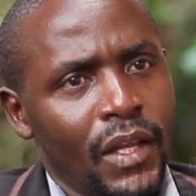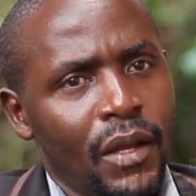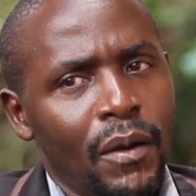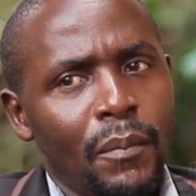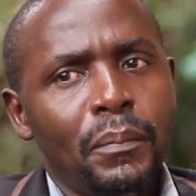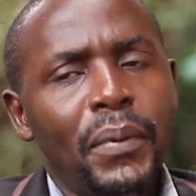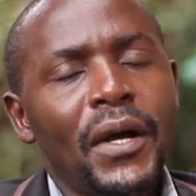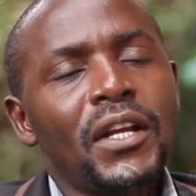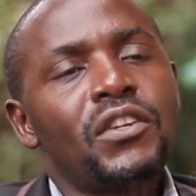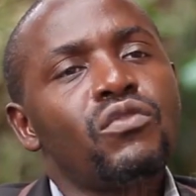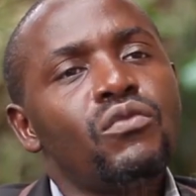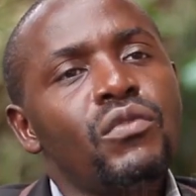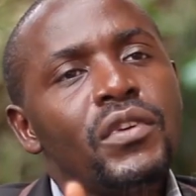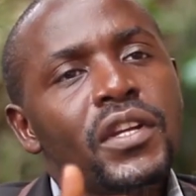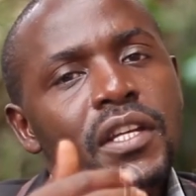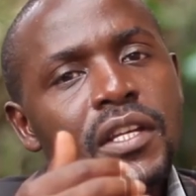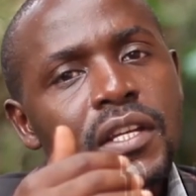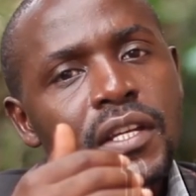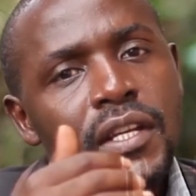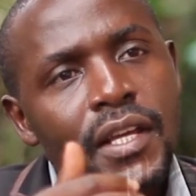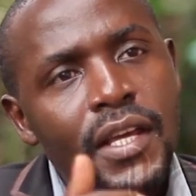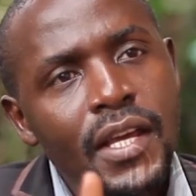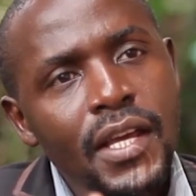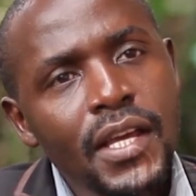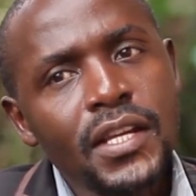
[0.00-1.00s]
but we
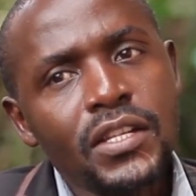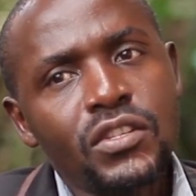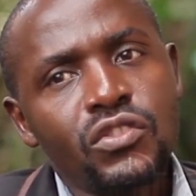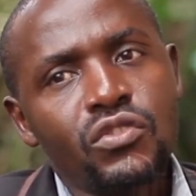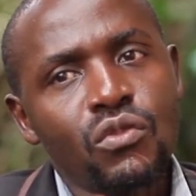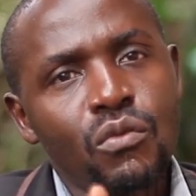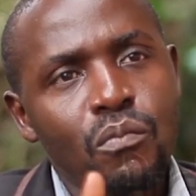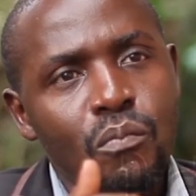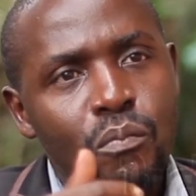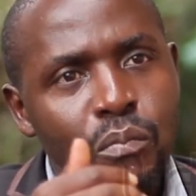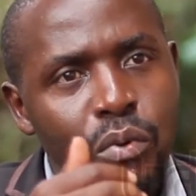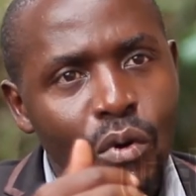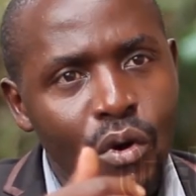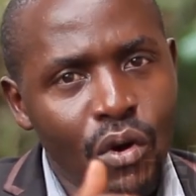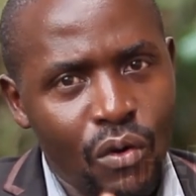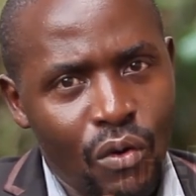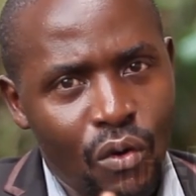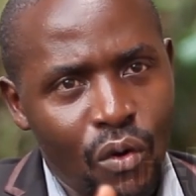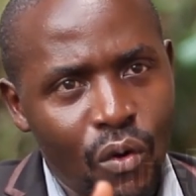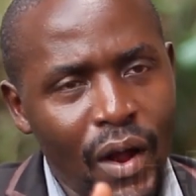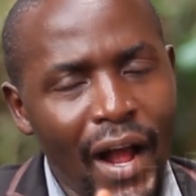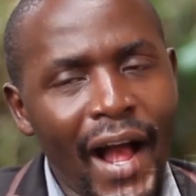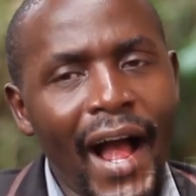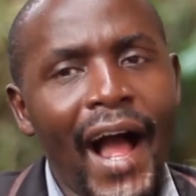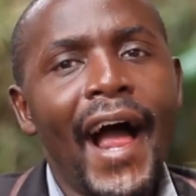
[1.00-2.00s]
need to
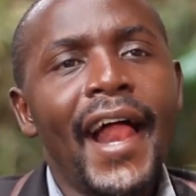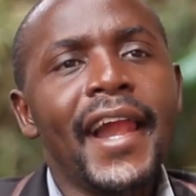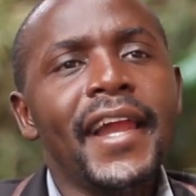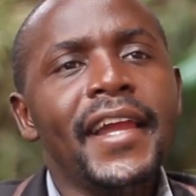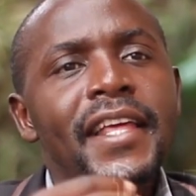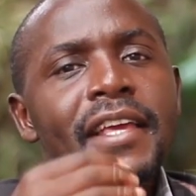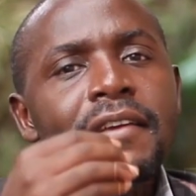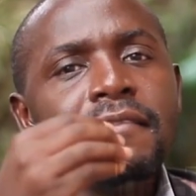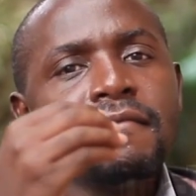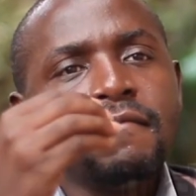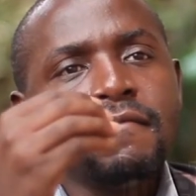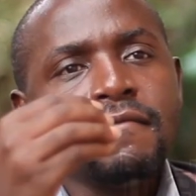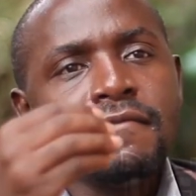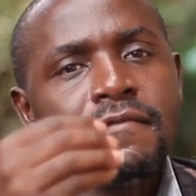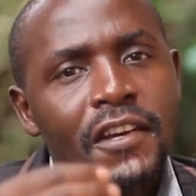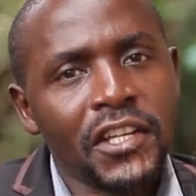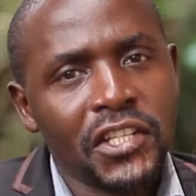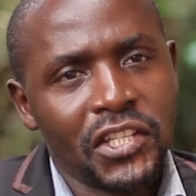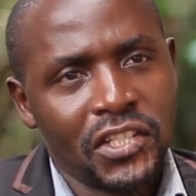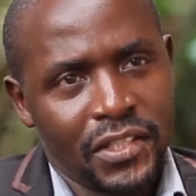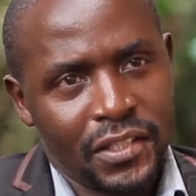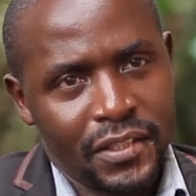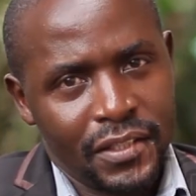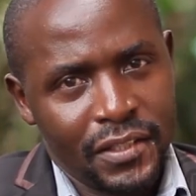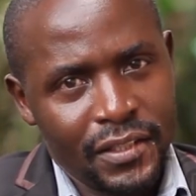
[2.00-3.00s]
borrow and
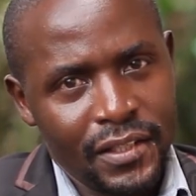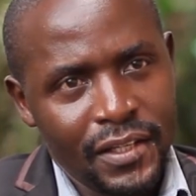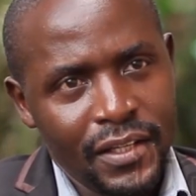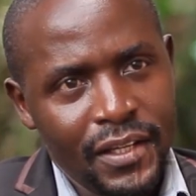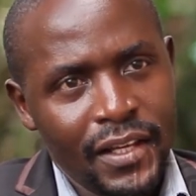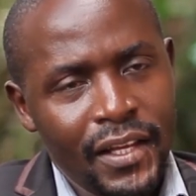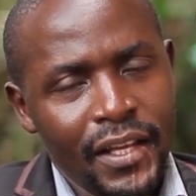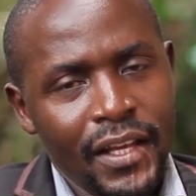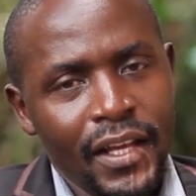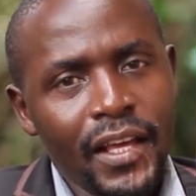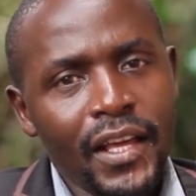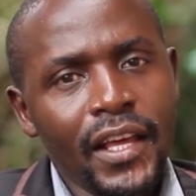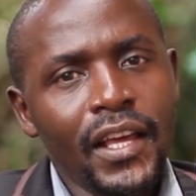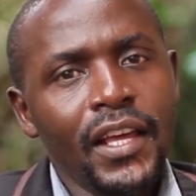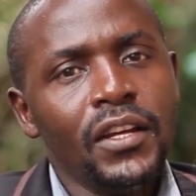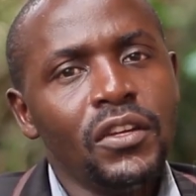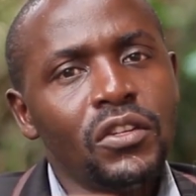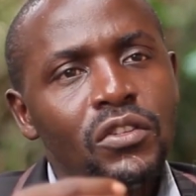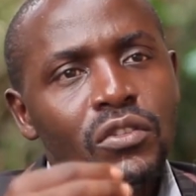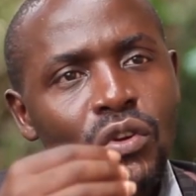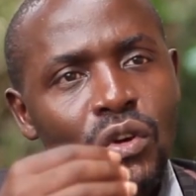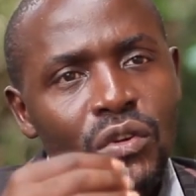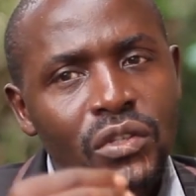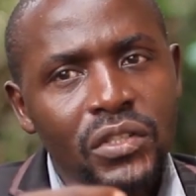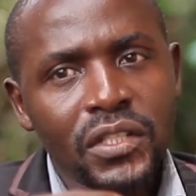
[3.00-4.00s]
invest
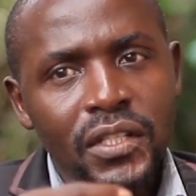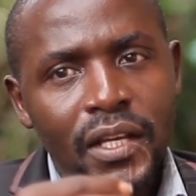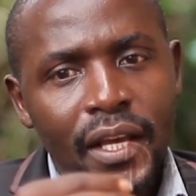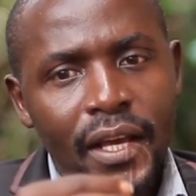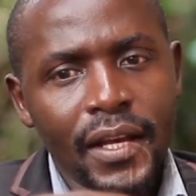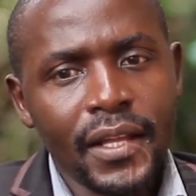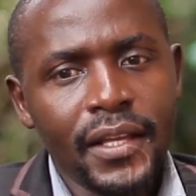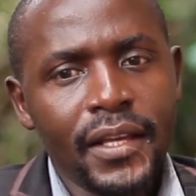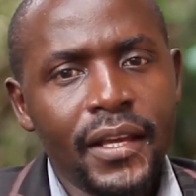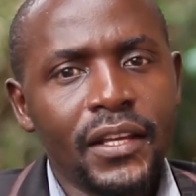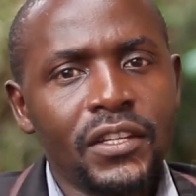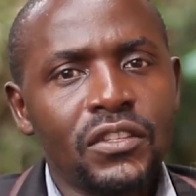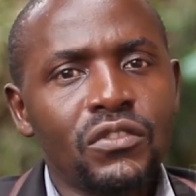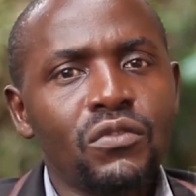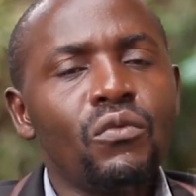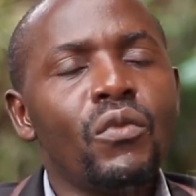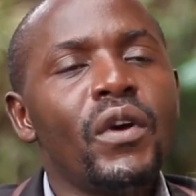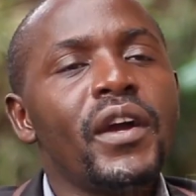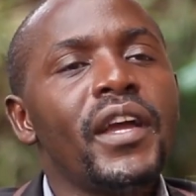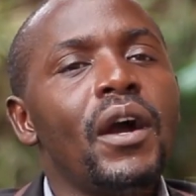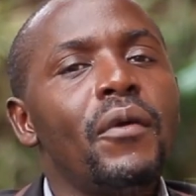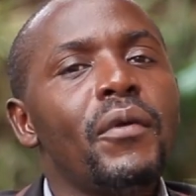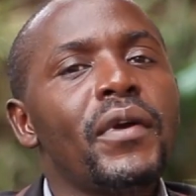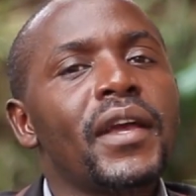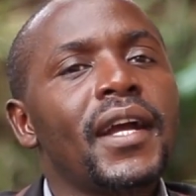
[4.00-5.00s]
in those areas
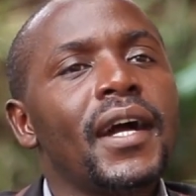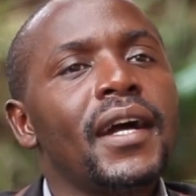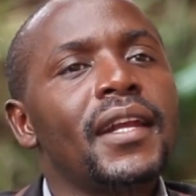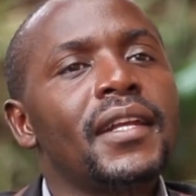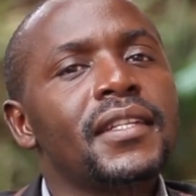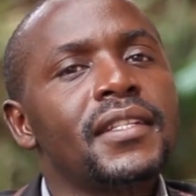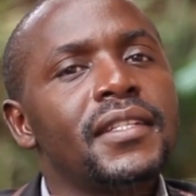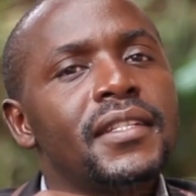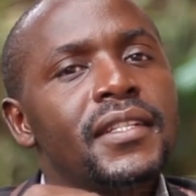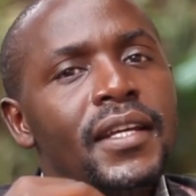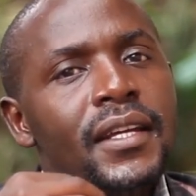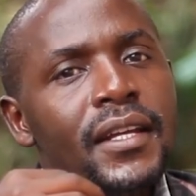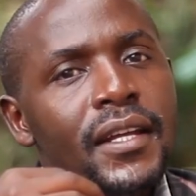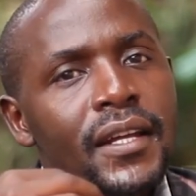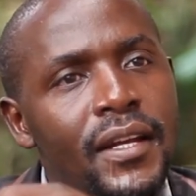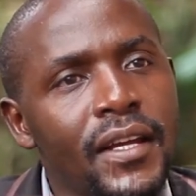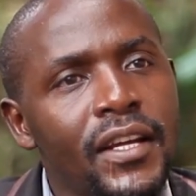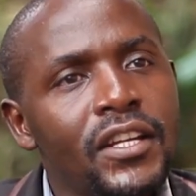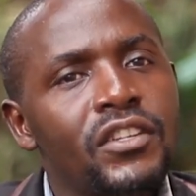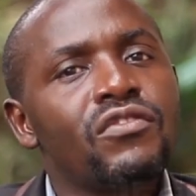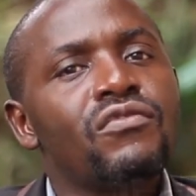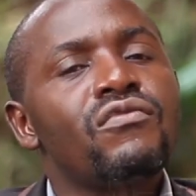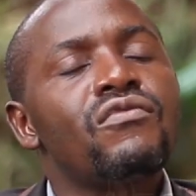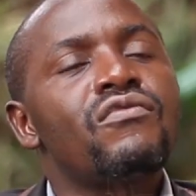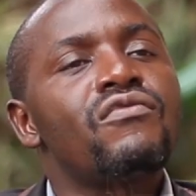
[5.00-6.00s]
where we can
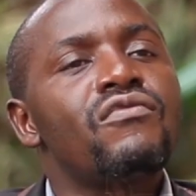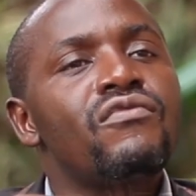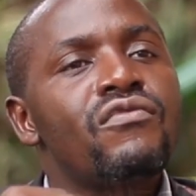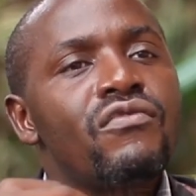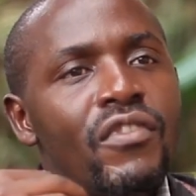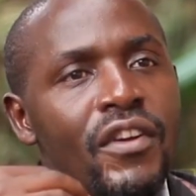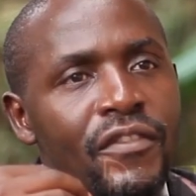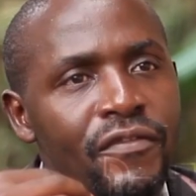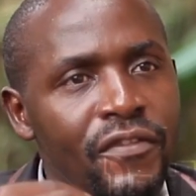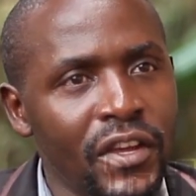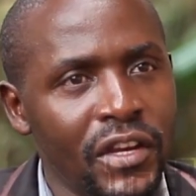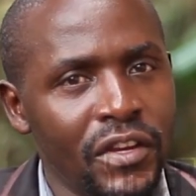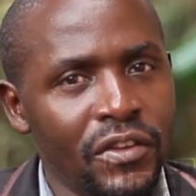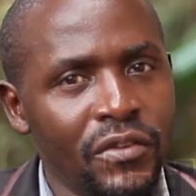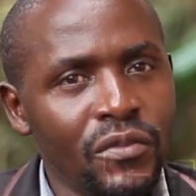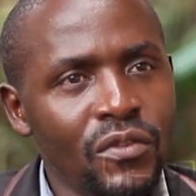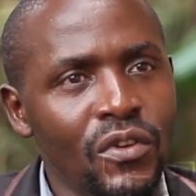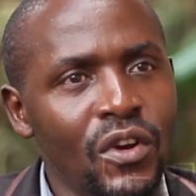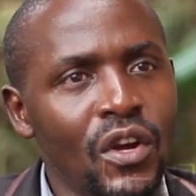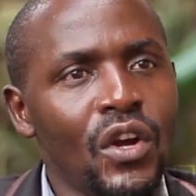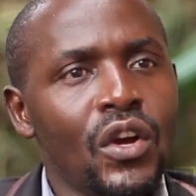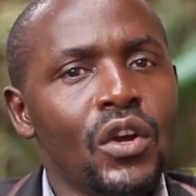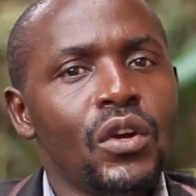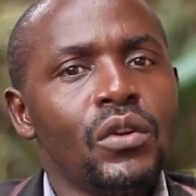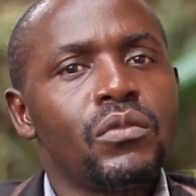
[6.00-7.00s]
generate revenue
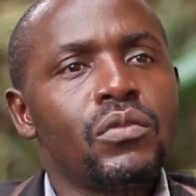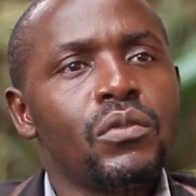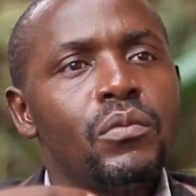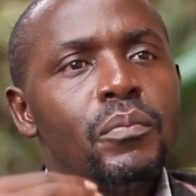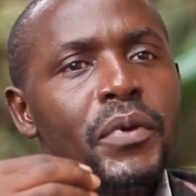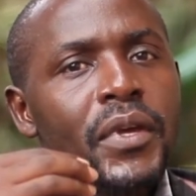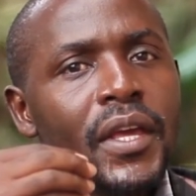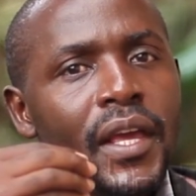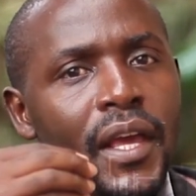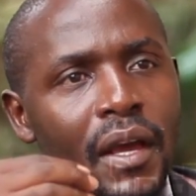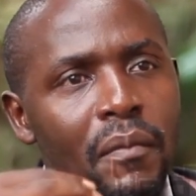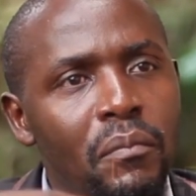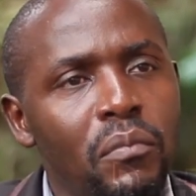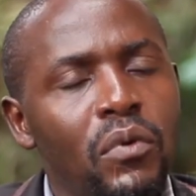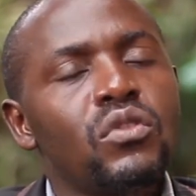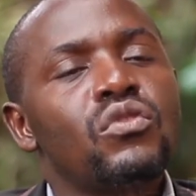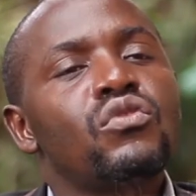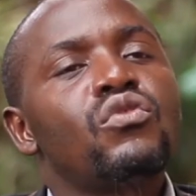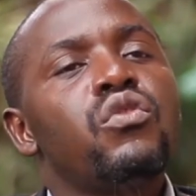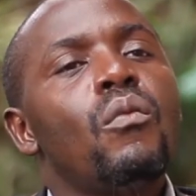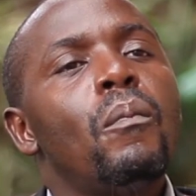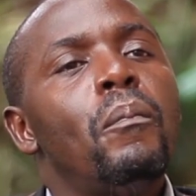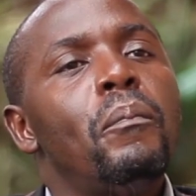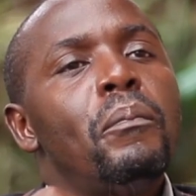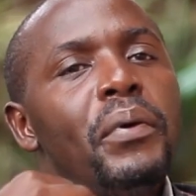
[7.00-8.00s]
to be able
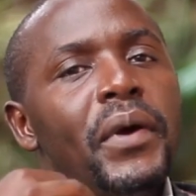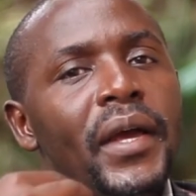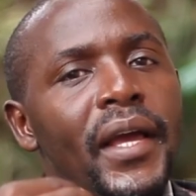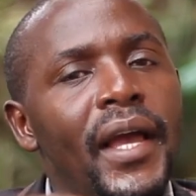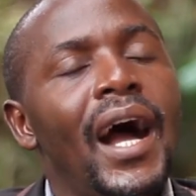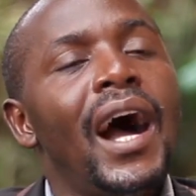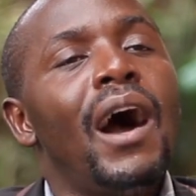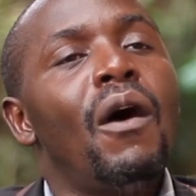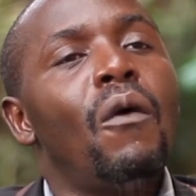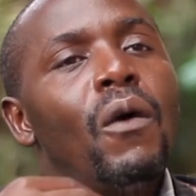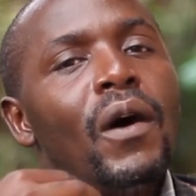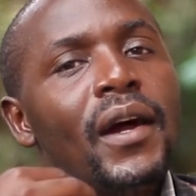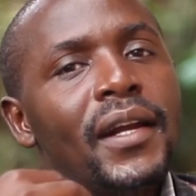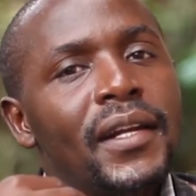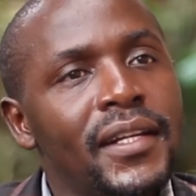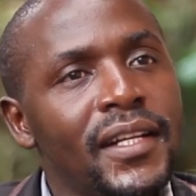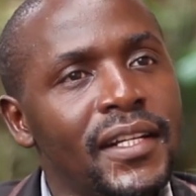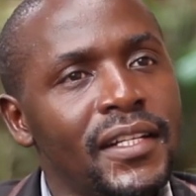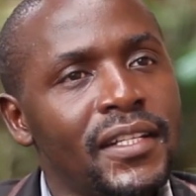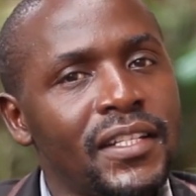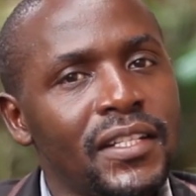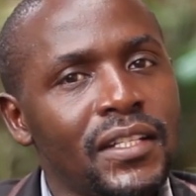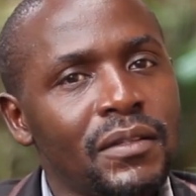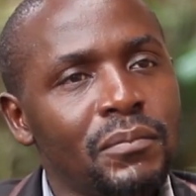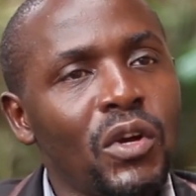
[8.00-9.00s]
to pay our debts.